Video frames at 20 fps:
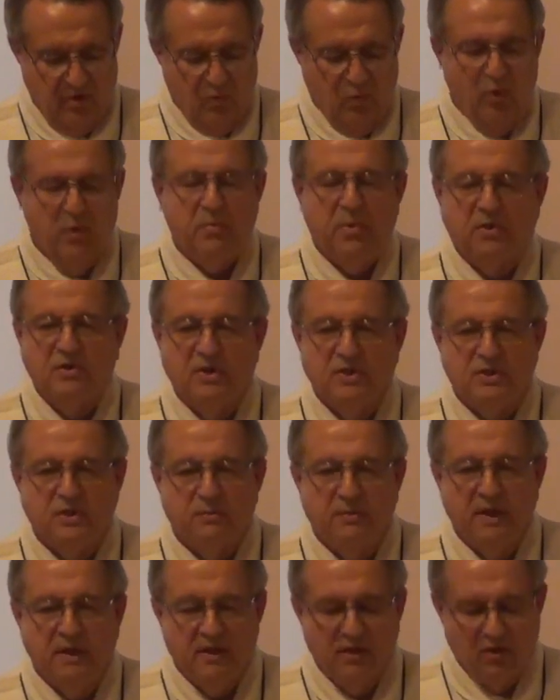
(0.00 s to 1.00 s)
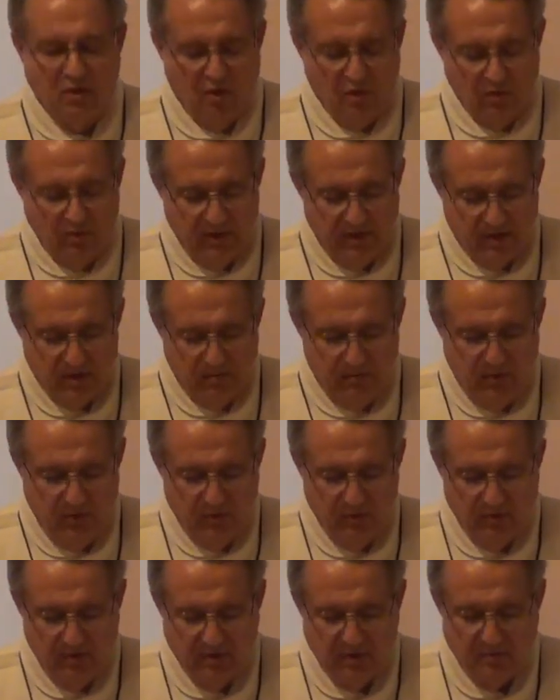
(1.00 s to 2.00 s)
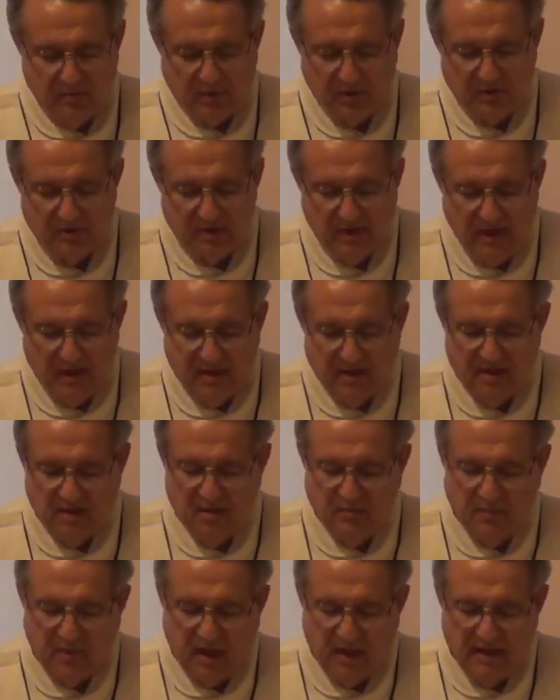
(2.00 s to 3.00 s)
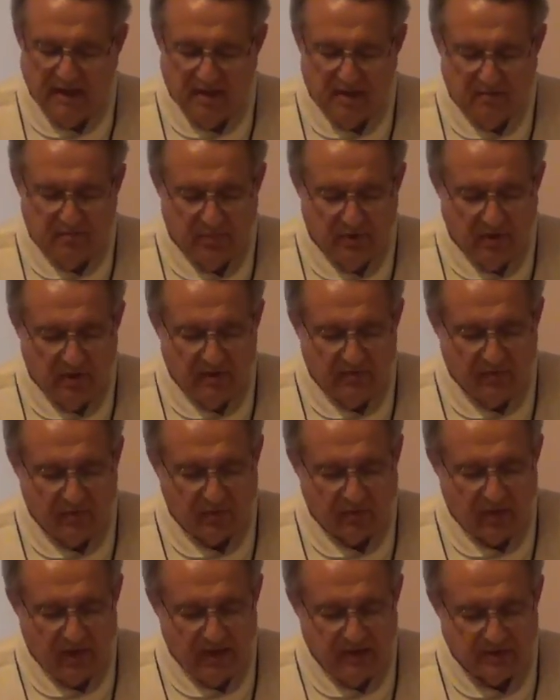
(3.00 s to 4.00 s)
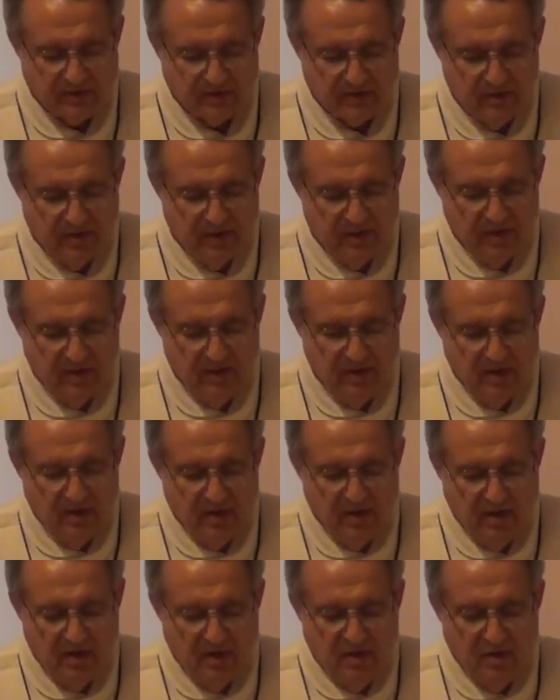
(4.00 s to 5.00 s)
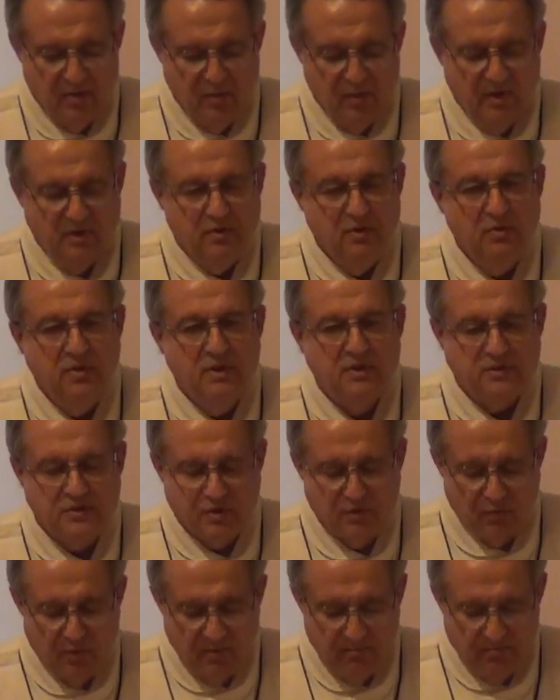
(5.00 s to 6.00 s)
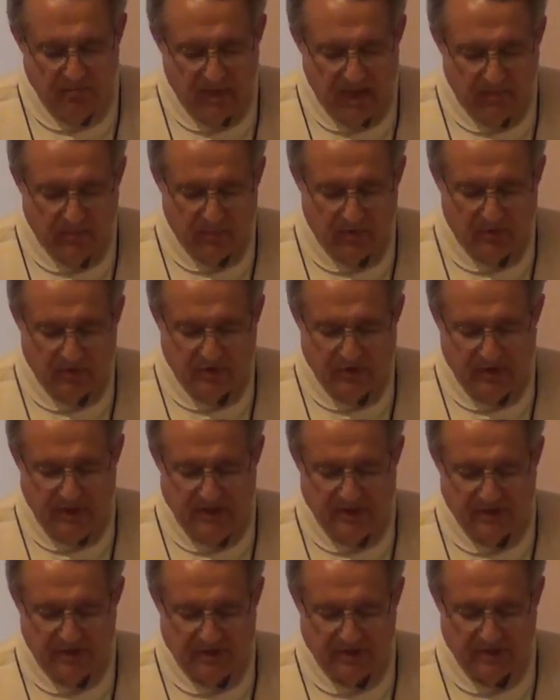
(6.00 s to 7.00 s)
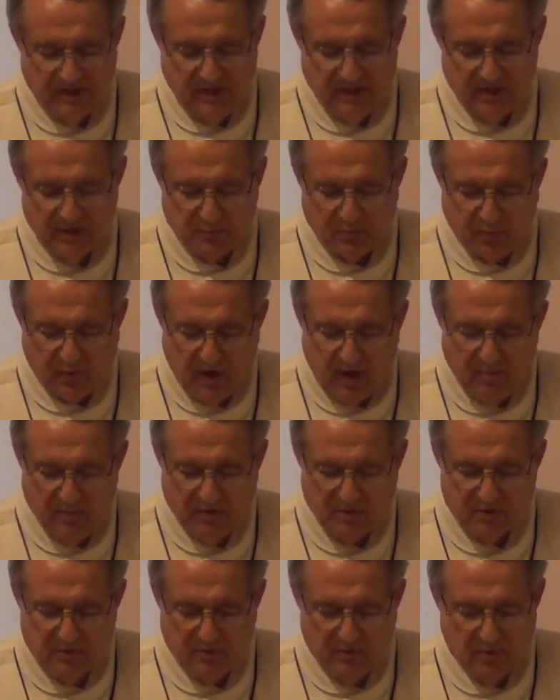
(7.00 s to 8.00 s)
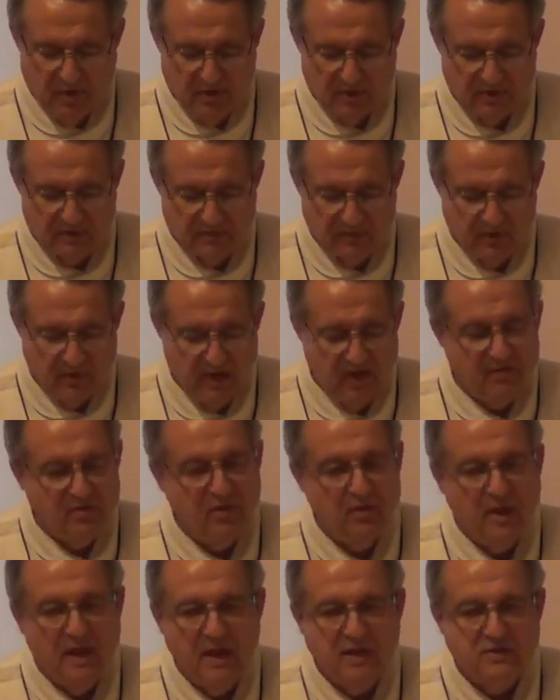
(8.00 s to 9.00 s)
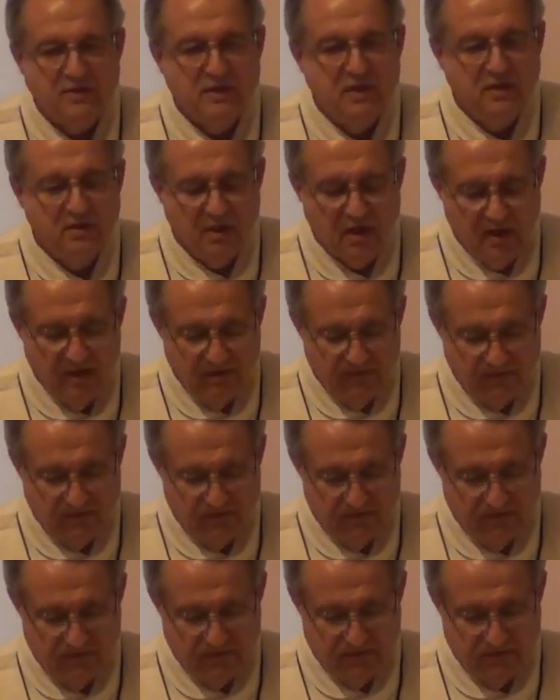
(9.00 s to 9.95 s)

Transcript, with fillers: We participate in Holy Communion and partake in the body and blood of Christ we do this to remember Jesus and his promise to us for everlasting life.